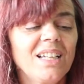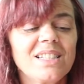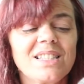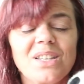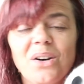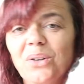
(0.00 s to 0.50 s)

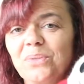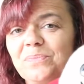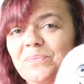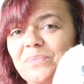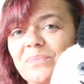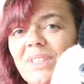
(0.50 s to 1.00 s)
So
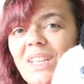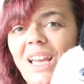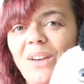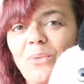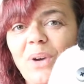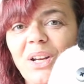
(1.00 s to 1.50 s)

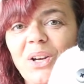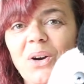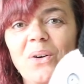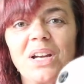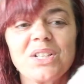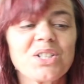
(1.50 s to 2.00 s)
Way to
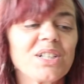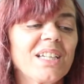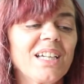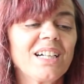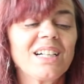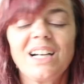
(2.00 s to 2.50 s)
go,
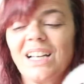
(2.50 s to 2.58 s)
Angelia.